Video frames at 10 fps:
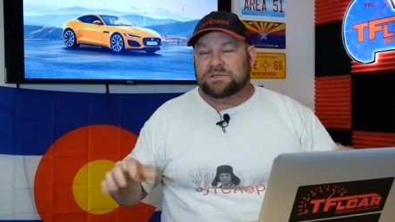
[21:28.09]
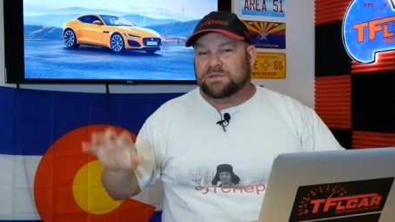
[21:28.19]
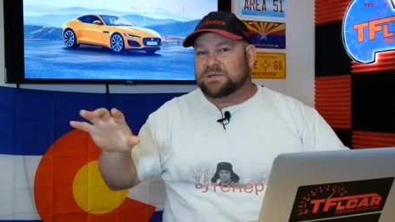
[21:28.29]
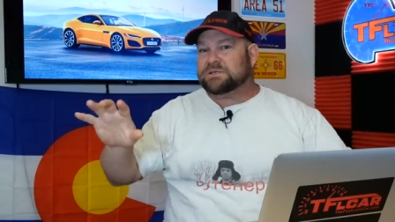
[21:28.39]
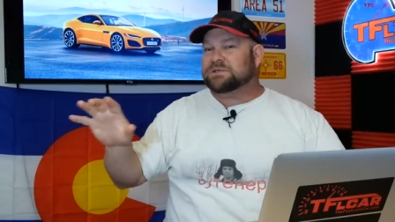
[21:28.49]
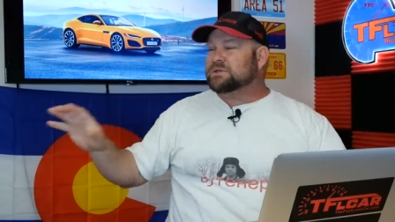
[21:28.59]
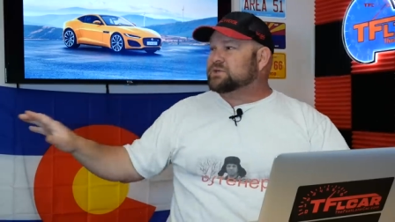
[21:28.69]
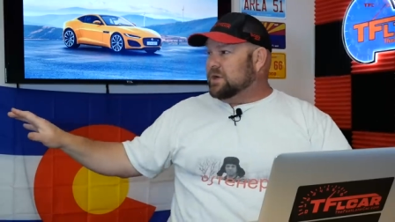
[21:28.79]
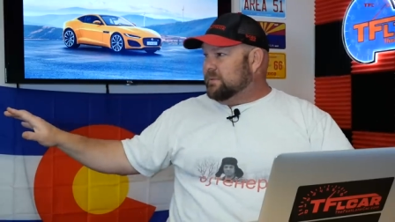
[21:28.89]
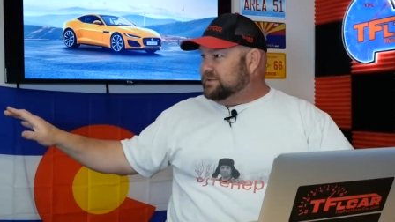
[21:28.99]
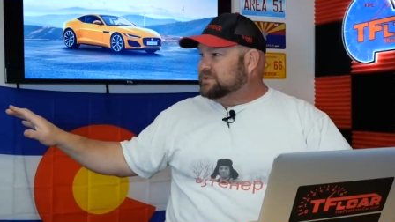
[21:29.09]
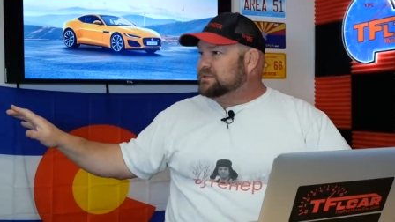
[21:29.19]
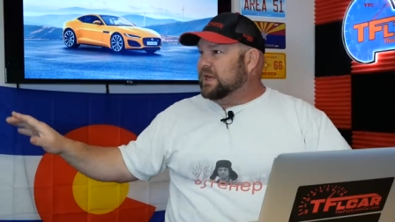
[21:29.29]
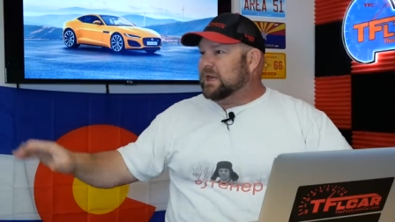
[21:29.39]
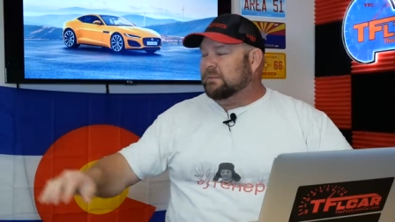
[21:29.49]
so this is the germans
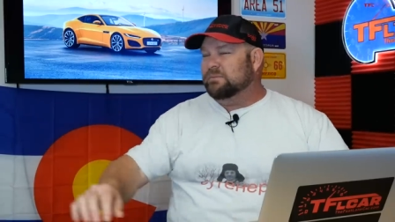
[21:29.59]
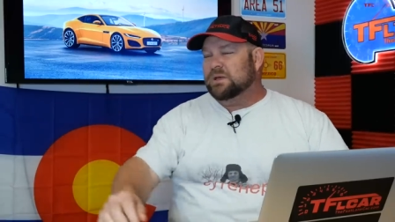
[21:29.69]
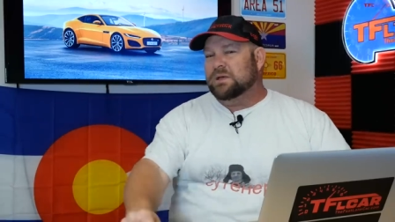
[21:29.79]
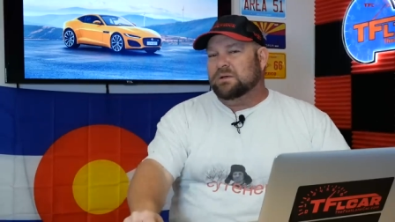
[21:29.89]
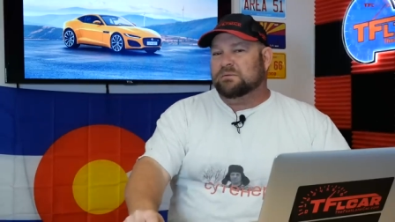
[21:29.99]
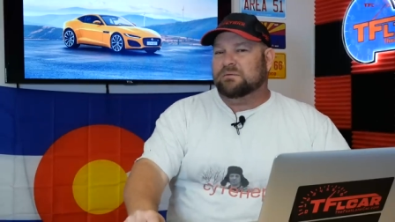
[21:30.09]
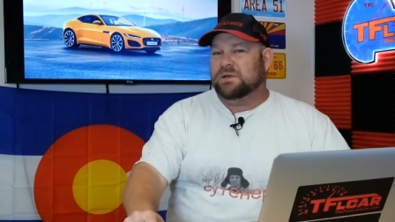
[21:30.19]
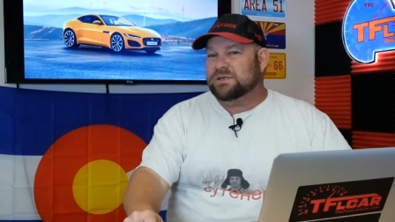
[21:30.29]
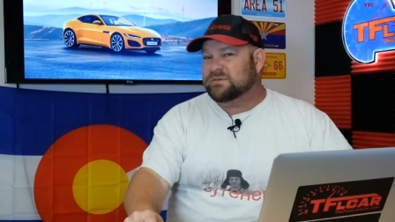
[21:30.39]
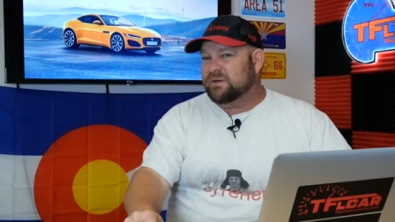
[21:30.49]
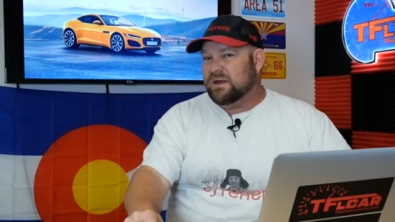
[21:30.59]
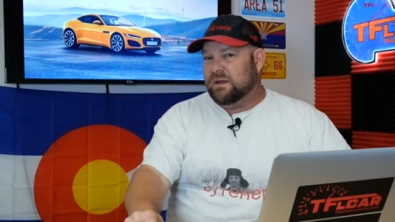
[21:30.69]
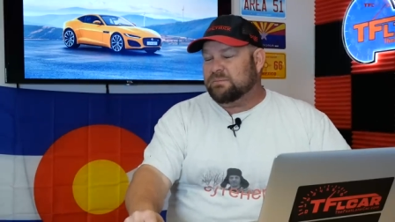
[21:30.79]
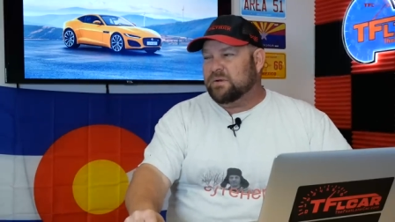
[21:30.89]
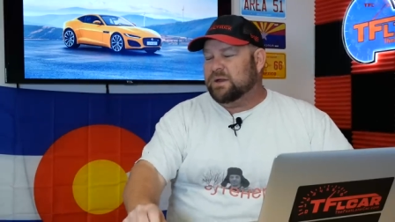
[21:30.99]
thinking what is very
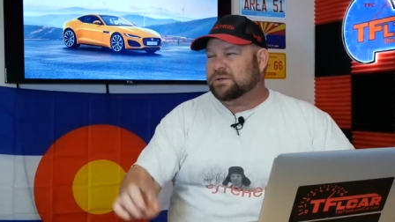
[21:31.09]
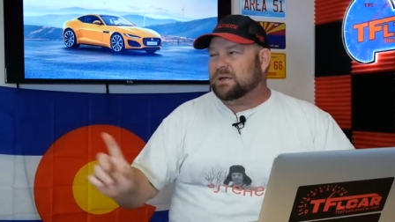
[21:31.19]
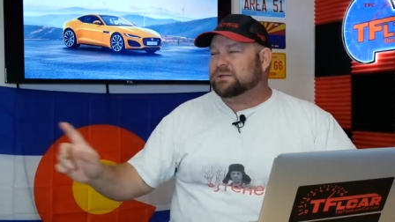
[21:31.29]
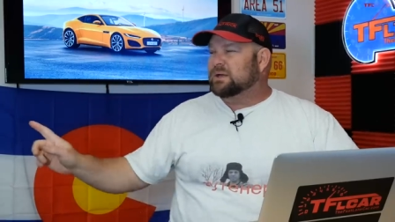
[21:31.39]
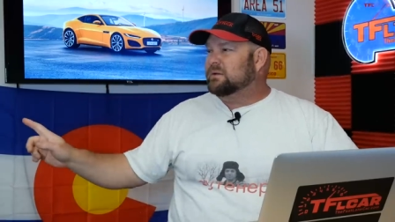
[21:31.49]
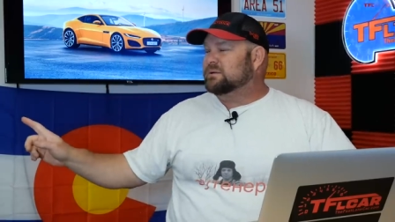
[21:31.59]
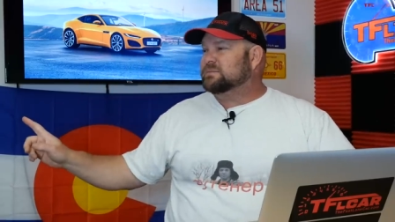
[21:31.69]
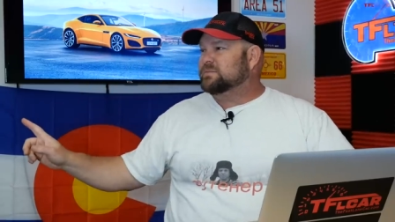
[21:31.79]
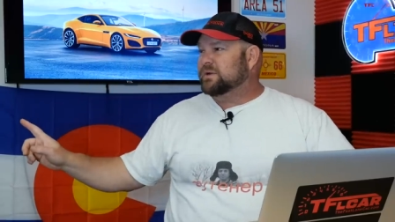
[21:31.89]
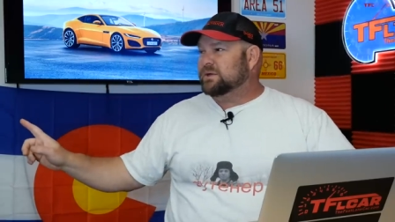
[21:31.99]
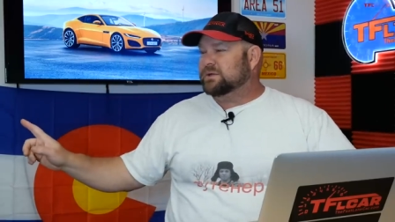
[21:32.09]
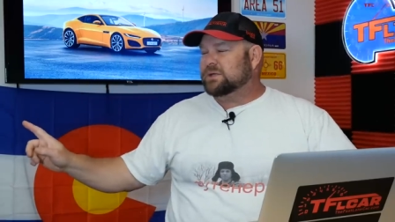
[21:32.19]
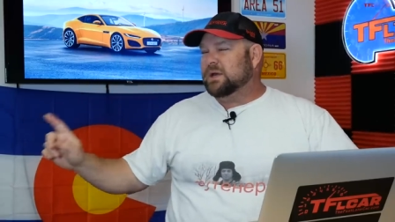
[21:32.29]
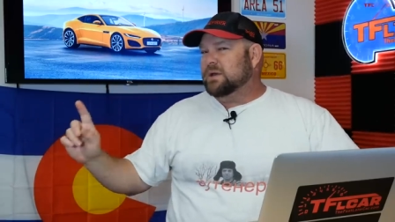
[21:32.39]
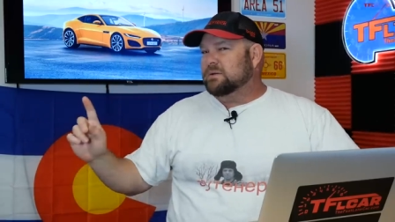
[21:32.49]
british i tell you it's
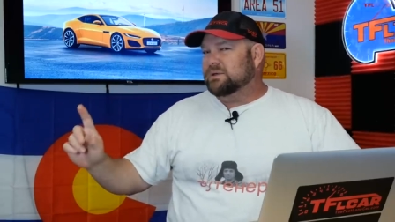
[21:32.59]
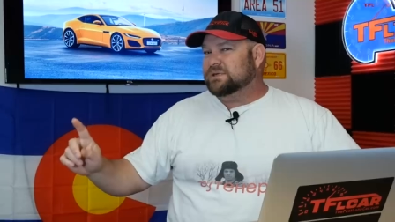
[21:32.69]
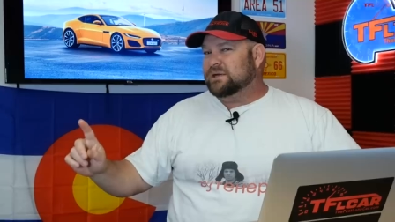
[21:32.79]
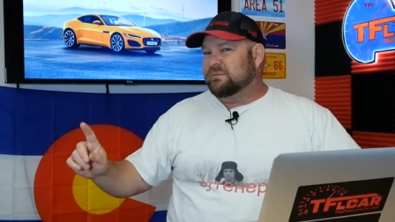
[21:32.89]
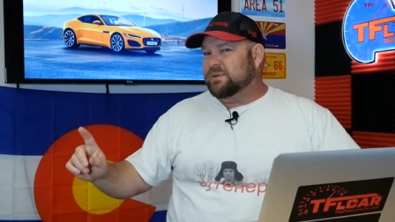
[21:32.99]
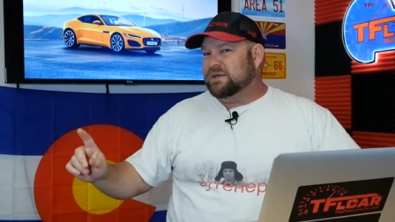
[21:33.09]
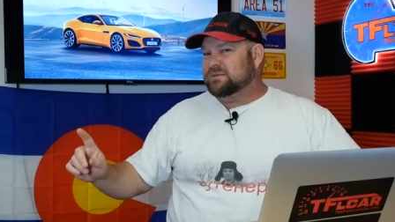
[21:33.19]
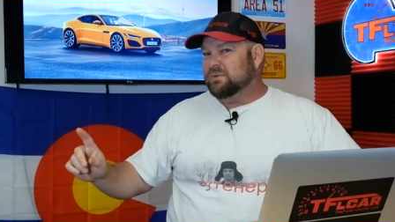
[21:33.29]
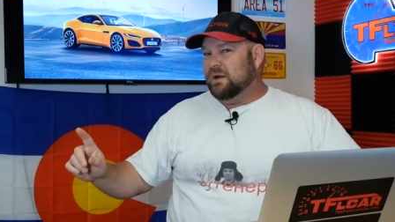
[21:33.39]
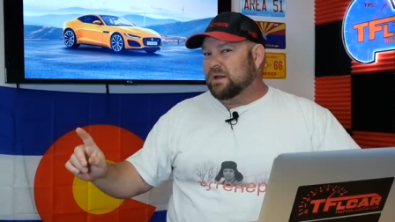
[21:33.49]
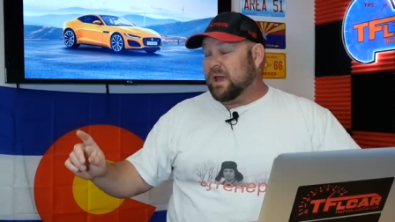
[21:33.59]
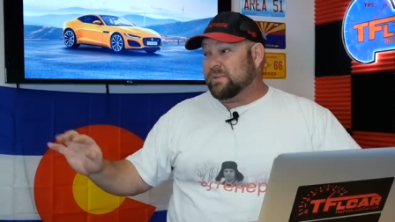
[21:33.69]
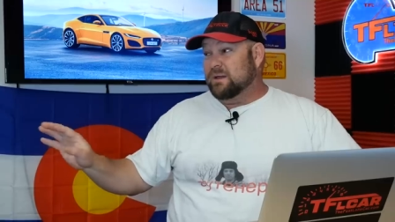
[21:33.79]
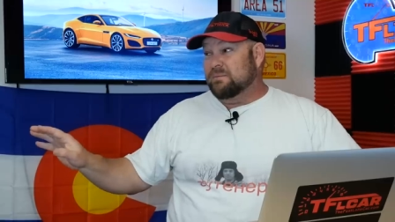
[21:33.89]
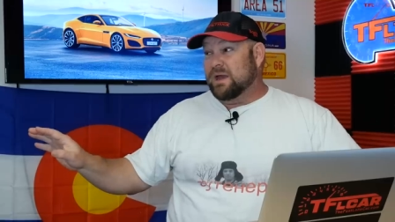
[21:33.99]
british we take a baseball cap
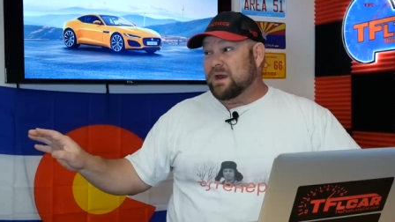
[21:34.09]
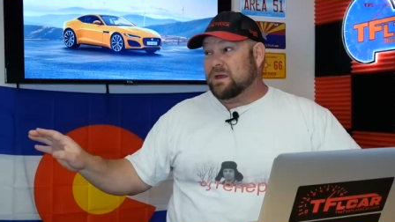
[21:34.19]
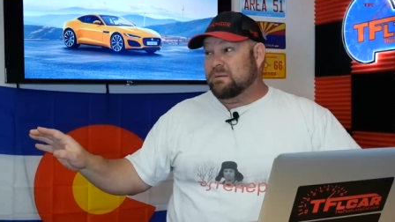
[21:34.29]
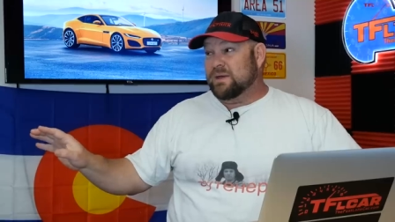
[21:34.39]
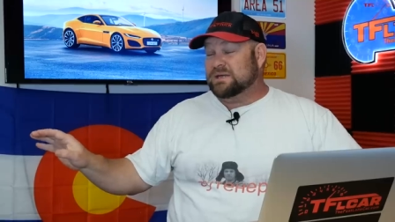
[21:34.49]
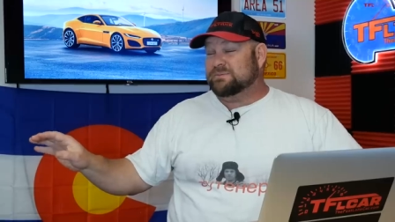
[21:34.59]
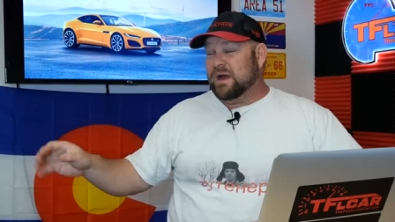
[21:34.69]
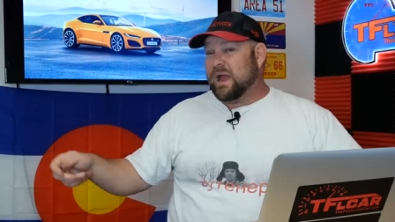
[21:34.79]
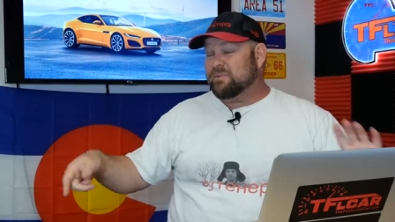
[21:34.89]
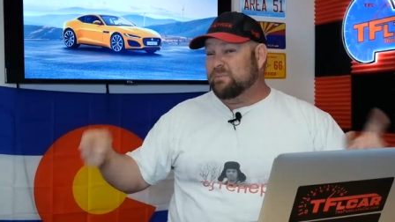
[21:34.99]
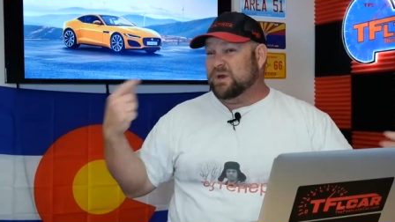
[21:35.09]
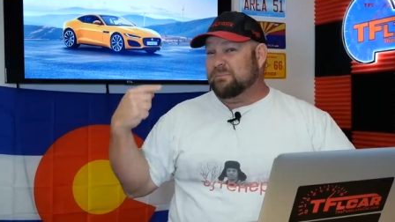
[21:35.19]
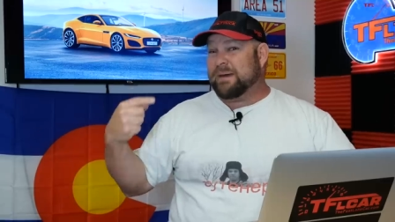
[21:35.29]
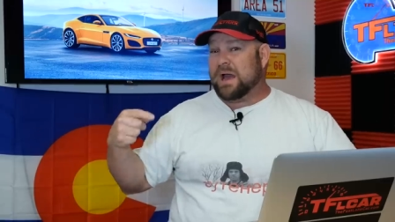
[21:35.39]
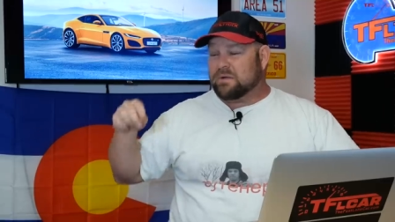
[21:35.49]
an american baseball cap we put
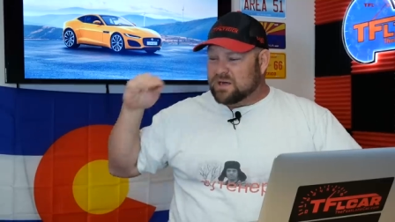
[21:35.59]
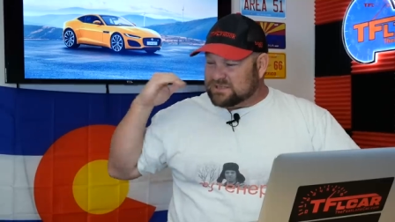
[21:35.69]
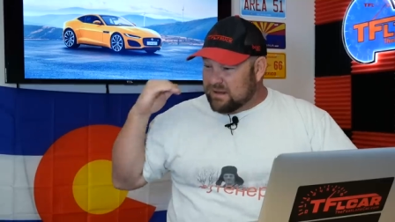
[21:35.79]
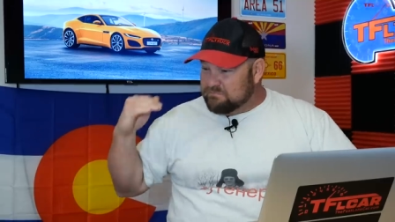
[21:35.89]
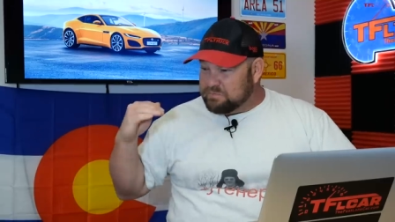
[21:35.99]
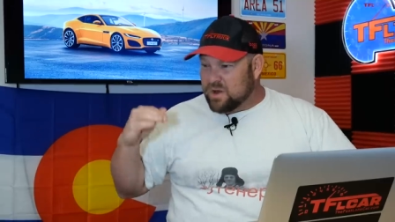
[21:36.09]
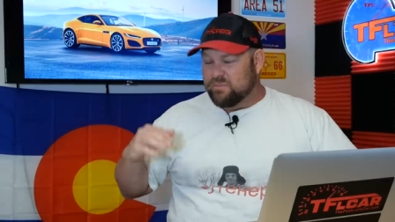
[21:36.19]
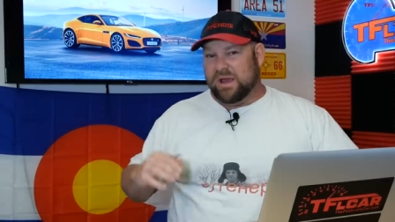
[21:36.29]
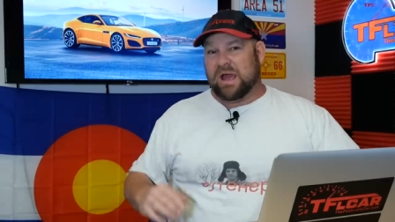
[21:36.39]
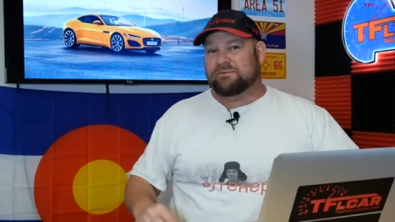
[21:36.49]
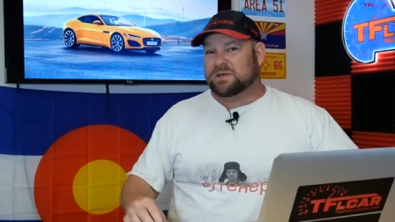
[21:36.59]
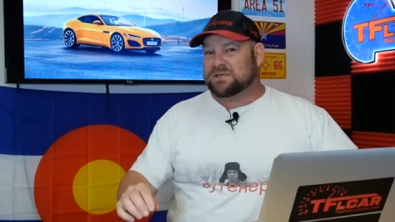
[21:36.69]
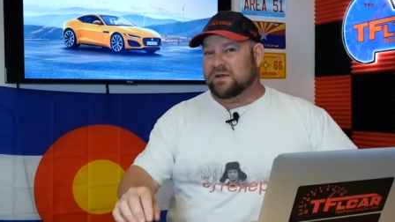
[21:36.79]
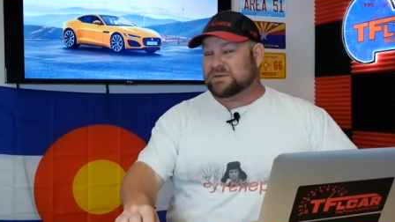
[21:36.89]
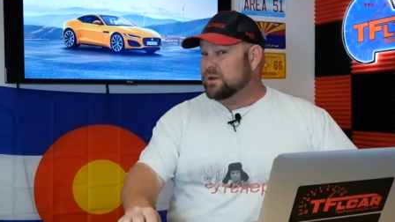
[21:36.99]
it backwards and boom we have
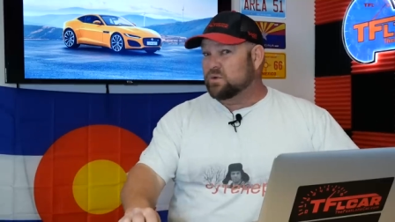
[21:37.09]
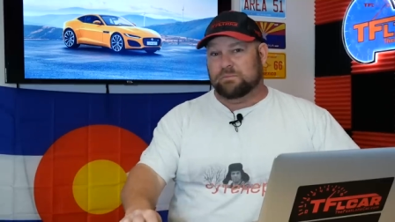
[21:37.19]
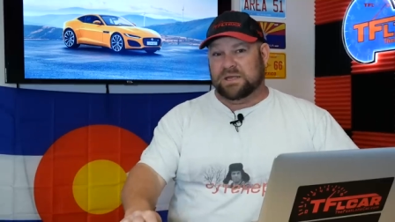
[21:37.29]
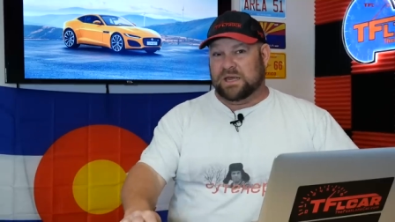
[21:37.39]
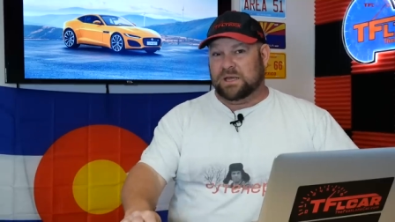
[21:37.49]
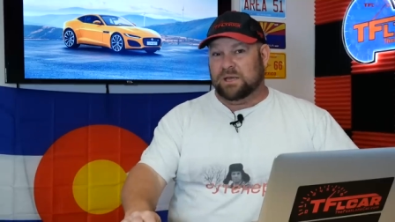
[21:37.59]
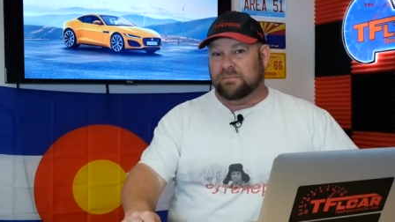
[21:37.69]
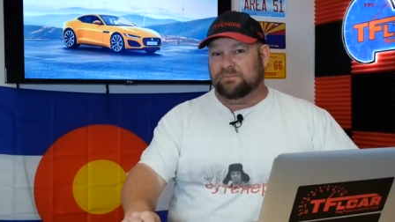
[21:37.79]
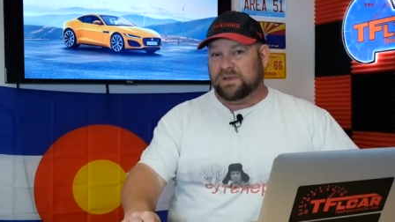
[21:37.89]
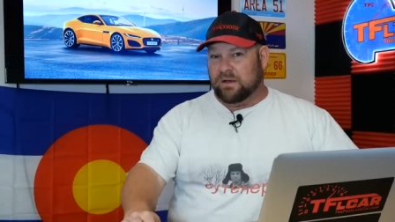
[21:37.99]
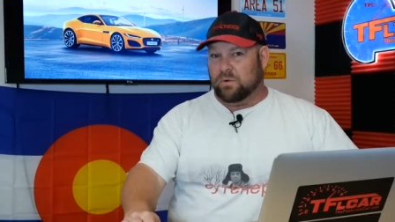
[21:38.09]
ourselves a new mini yeah